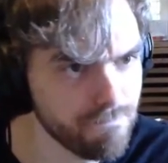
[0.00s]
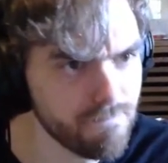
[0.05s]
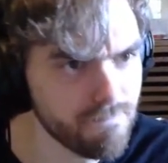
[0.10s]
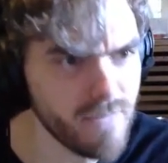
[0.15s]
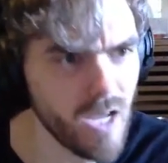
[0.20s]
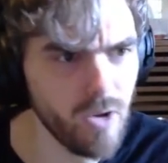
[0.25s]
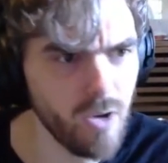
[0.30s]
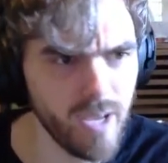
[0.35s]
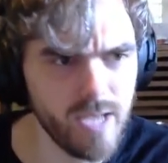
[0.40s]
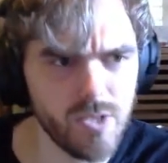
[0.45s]

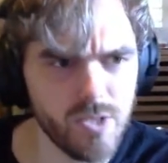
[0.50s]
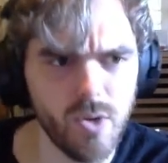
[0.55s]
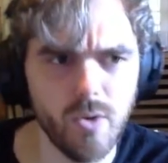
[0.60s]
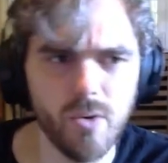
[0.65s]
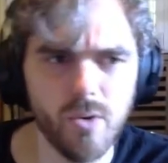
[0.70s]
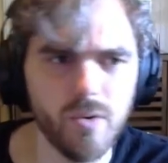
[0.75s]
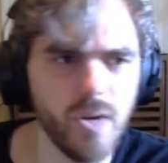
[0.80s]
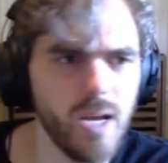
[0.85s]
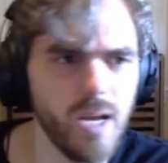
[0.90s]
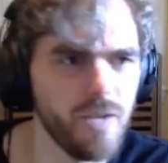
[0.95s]
Okay,
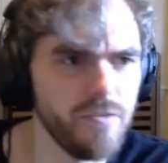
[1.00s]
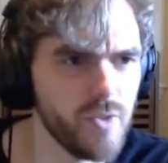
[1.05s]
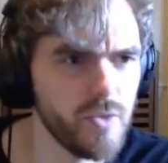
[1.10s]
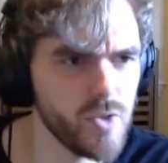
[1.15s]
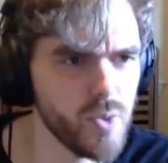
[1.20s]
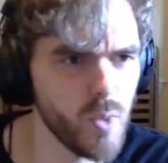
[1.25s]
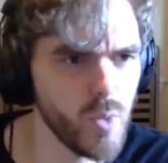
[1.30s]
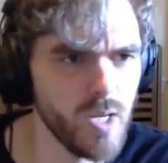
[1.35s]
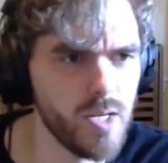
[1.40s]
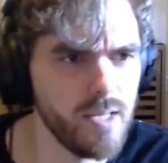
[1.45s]
so
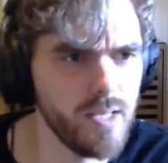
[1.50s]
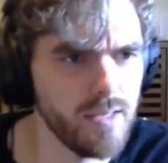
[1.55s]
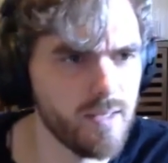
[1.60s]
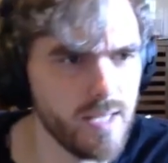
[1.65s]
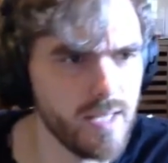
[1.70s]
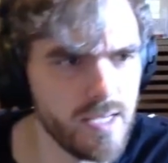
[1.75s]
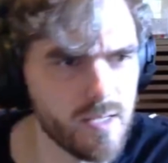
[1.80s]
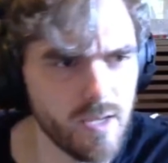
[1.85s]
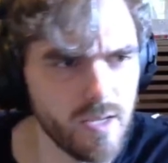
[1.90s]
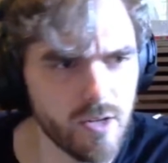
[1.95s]
first one in the
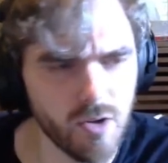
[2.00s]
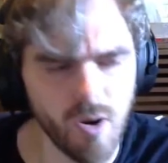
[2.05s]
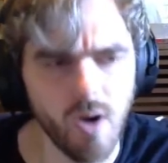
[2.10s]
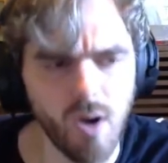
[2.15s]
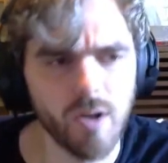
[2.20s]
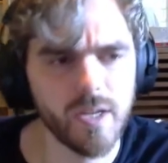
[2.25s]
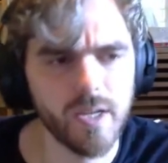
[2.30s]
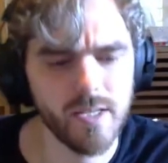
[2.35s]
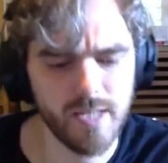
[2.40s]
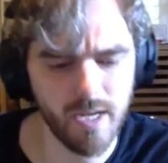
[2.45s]
list under
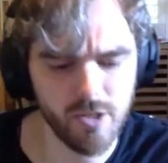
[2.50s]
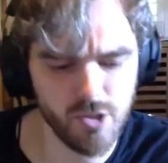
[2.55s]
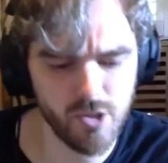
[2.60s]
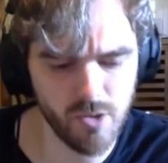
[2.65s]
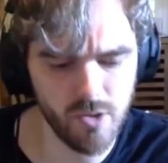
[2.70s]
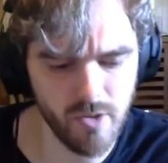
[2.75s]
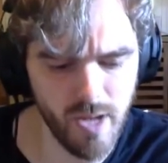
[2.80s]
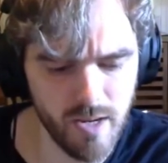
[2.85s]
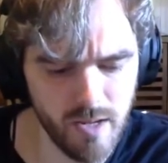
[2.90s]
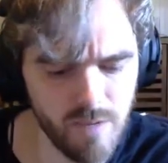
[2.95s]

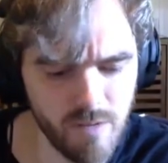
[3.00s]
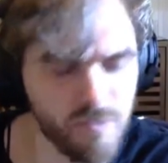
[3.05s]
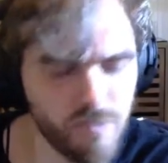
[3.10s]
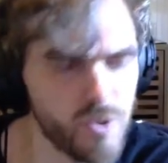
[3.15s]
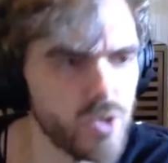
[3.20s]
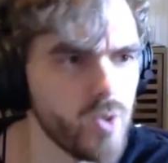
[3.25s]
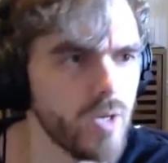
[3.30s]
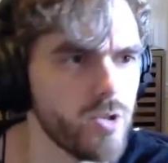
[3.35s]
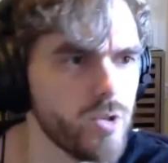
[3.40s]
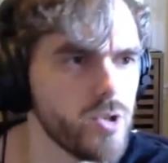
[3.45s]
architecture and
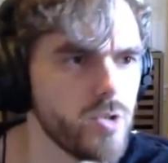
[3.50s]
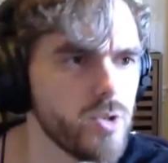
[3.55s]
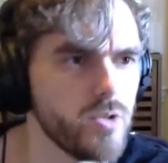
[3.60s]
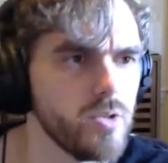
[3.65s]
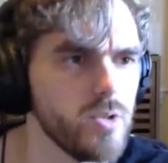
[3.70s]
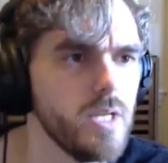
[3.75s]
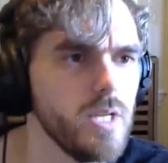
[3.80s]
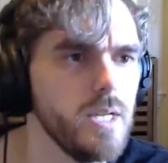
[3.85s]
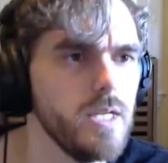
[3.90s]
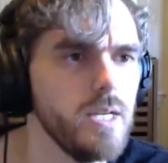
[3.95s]

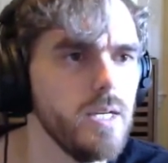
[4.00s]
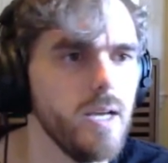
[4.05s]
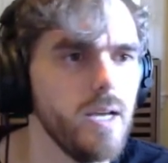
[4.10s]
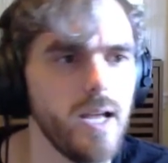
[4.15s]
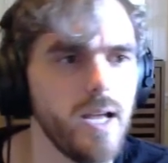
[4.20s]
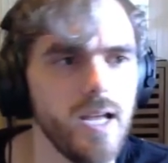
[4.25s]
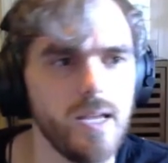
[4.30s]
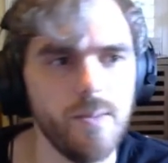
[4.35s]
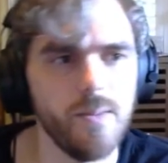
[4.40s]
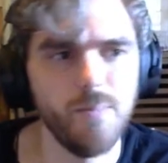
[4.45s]
infrastructure.
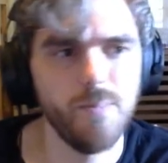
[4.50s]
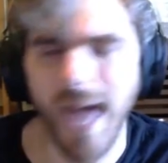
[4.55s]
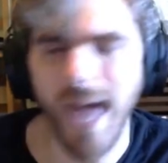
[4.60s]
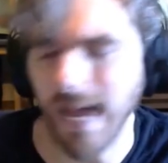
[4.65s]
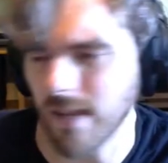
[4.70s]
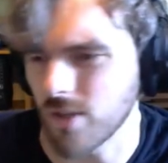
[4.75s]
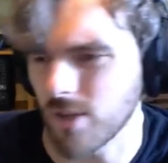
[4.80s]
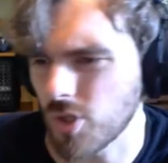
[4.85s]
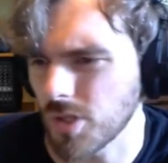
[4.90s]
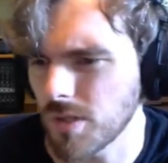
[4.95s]

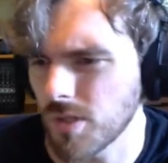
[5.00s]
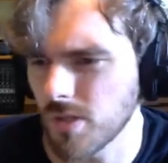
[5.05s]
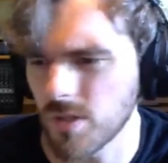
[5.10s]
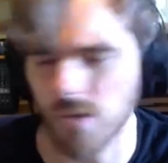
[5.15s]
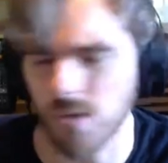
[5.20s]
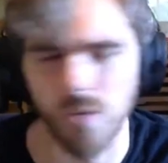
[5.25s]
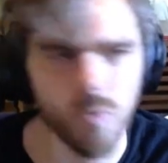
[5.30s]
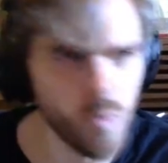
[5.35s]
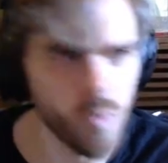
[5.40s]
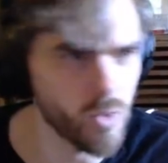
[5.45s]
Packages,
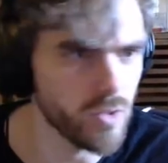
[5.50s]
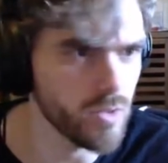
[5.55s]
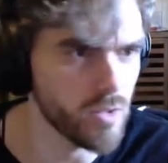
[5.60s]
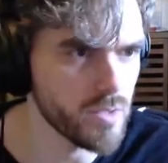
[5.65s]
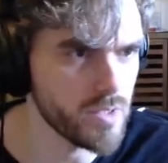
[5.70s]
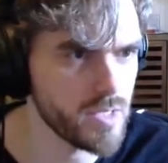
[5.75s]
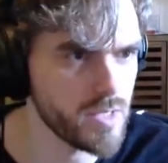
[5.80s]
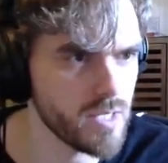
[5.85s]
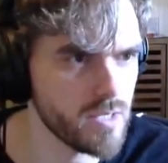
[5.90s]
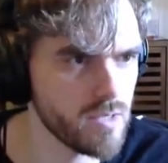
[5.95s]
so
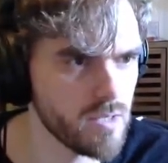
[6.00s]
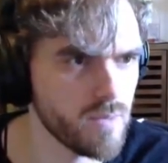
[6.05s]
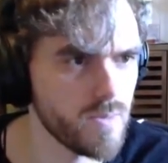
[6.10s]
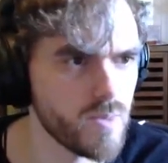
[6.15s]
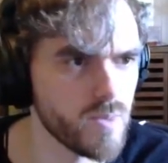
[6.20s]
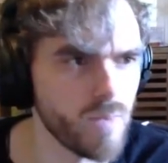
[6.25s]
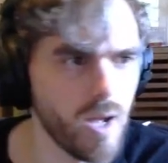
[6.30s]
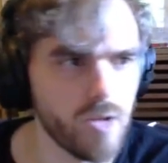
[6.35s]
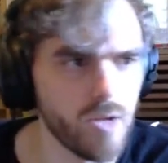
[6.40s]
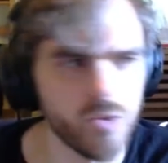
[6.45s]
world
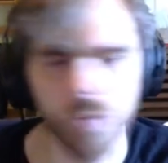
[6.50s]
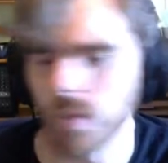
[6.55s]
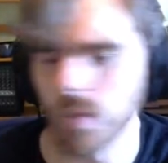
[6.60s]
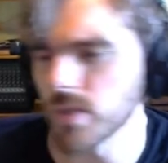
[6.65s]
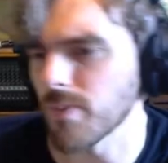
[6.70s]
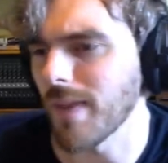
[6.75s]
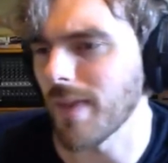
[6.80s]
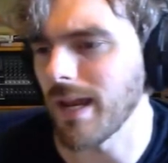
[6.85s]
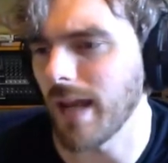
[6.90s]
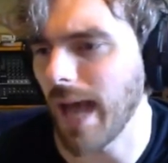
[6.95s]
systems
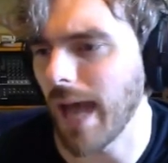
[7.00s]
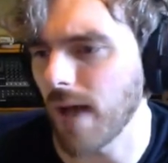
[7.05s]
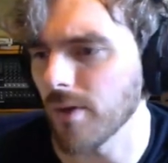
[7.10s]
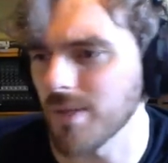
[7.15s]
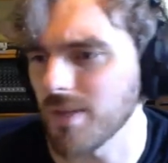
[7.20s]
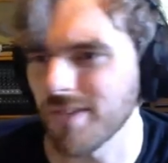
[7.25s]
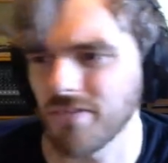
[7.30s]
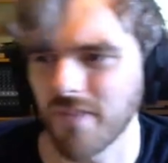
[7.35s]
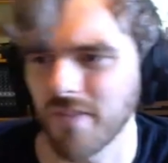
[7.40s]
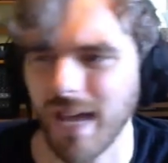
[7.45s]
modules, may now
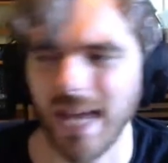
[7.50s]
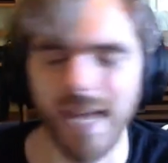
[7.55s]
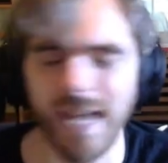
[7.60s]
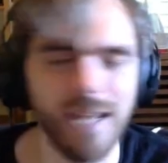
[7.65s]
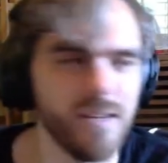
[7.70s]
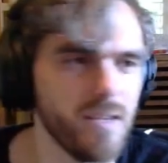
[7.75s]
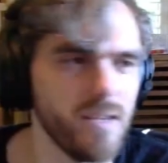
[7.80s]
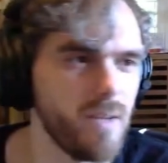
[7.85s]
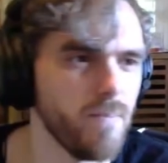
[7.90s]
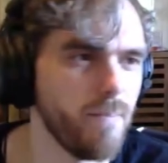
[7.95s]

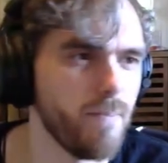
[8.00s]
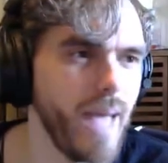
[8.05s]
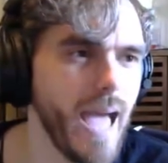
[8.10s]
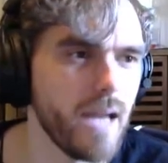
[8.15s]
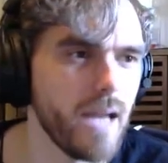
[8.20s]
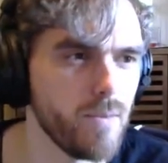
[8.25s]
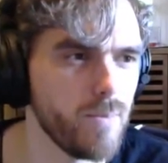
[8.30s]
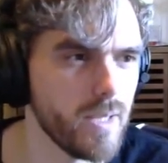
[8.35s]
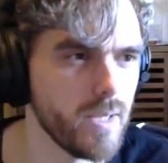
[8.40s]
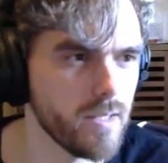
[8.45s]
define
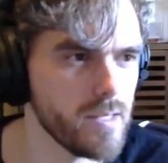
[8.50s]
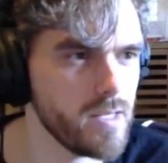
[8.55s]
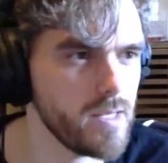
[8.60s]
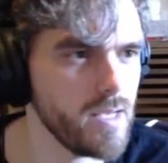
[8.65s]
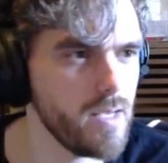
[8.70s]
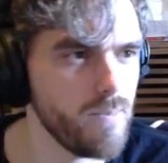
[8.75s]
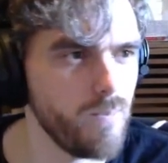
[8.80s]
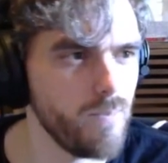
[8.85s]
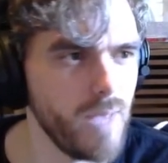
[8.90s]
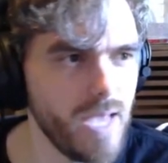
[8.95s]

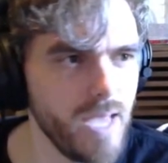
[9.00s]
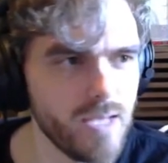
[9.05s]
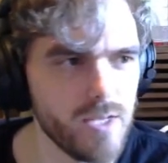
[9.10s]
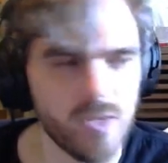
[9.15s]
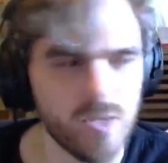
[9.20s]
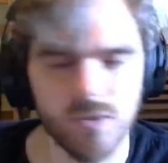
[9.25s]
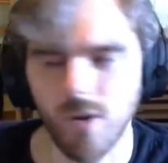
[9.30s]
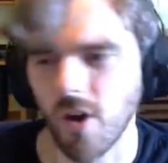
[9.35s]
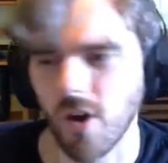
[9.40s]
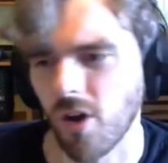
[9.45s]
compatibility
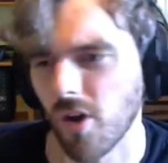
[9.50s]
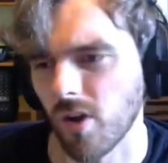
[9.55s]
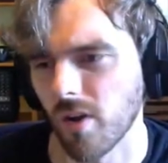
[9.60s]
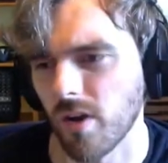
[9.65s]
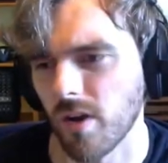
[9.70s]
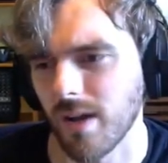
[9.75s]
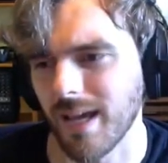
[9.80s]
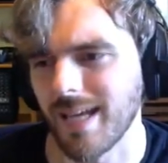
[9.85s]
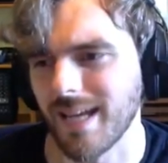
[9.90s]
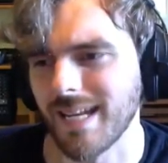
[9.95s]
based
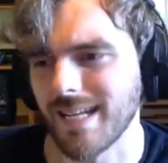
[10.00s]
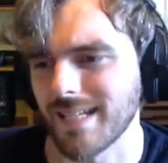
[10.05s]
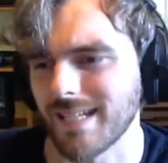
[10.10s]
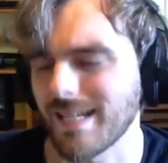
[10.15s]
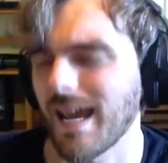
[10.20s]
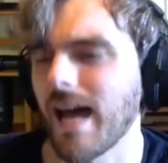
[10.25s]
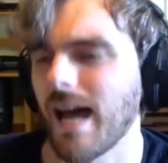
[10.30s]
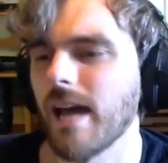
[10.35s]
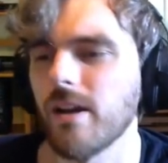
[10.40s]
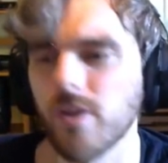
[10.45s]
on an
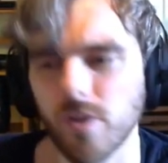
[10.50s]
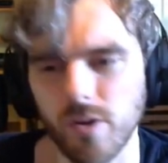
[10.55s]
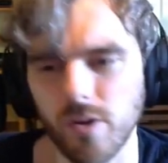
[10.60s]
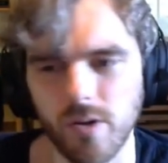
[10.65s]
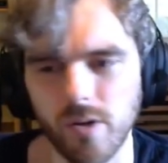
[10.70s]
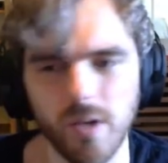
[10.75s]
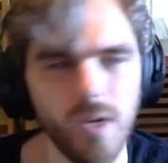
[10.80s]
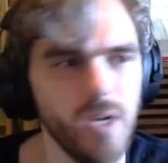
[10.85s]
entire